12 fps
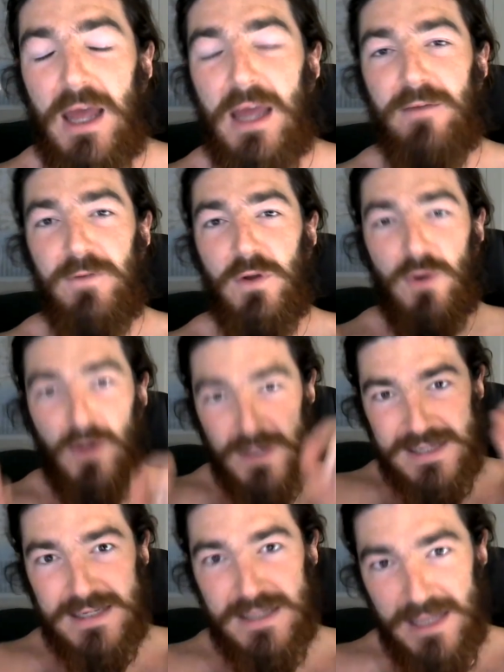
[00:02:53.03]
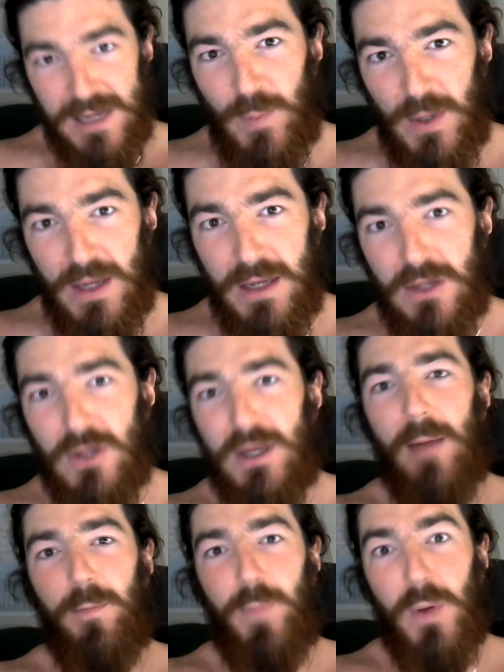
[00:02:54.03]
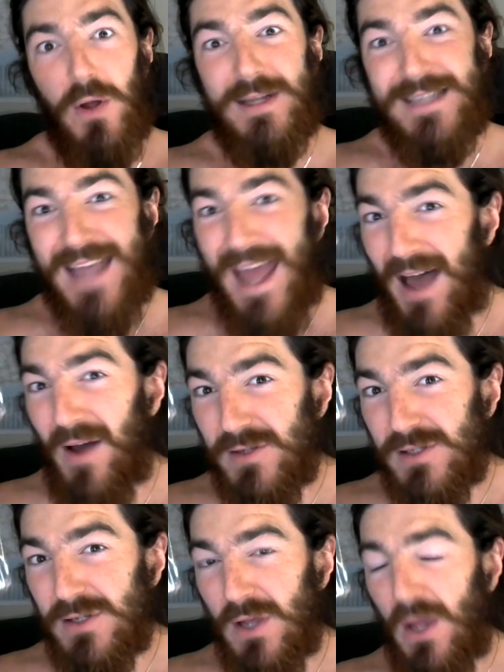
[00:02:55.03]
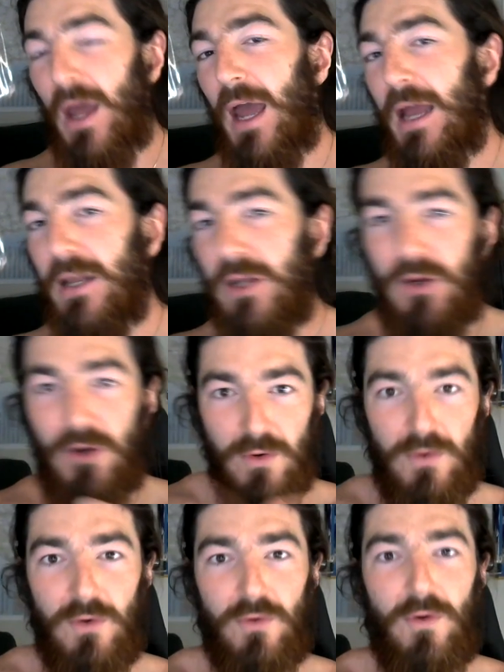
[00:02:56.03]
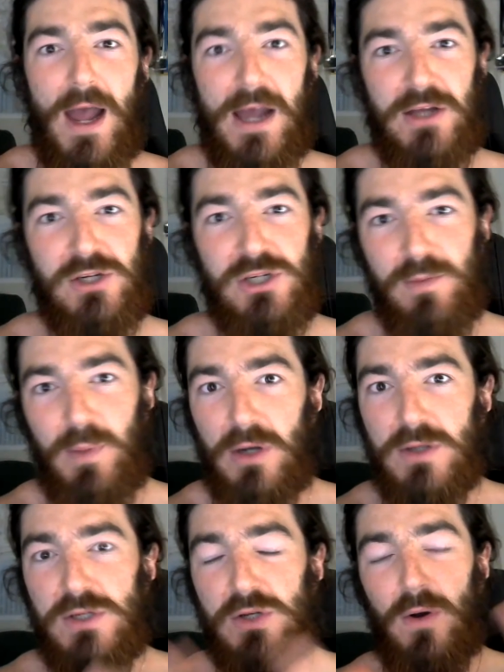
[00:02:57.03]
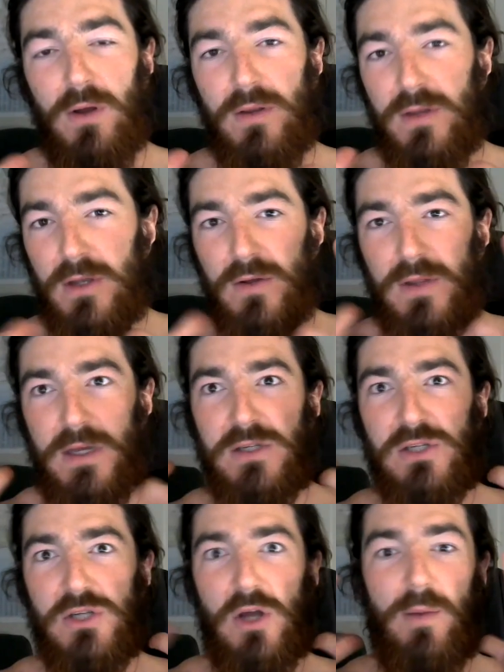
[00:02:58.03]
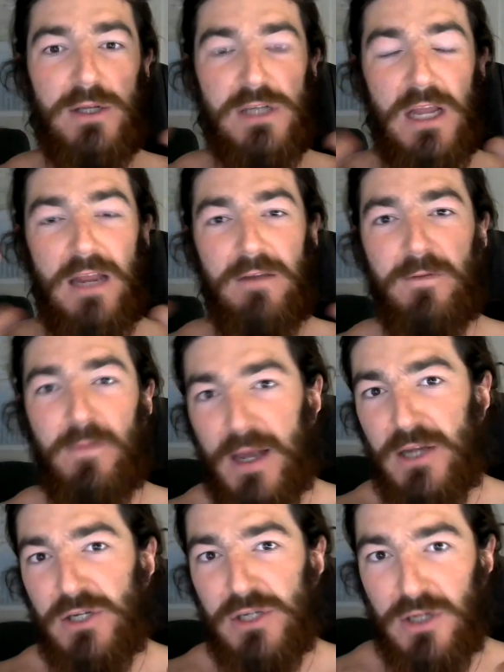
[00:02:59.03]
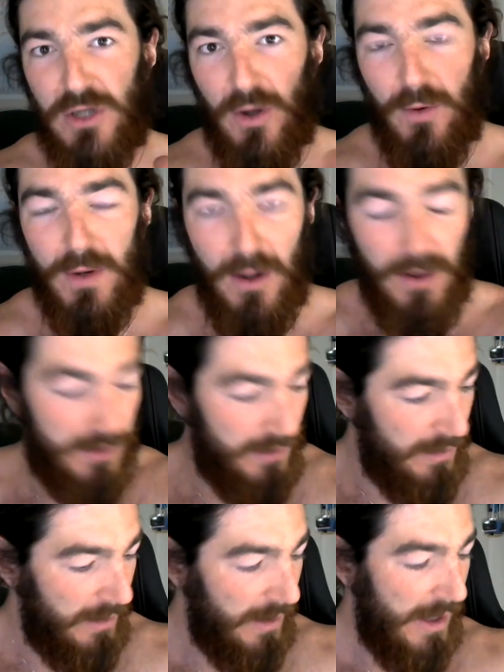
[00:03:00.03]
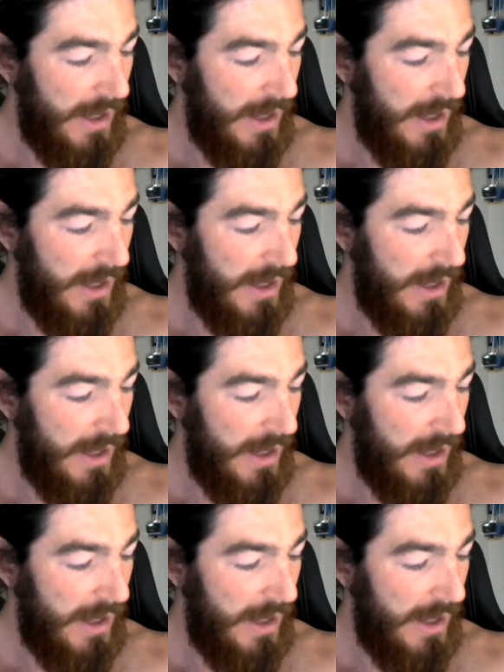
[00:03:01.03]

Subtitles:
If you're not sleeping, you get burnt out and you crash because there's so much information going on,